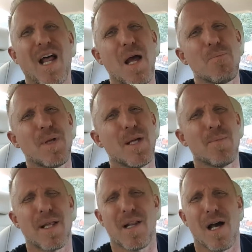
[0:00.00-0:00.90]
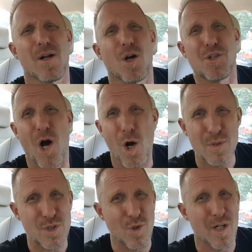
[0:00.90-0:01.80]
9 p.m. at night, our dog
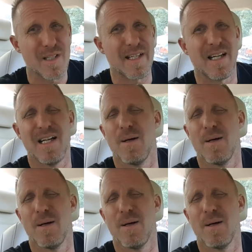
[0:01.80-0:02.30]
was struggling.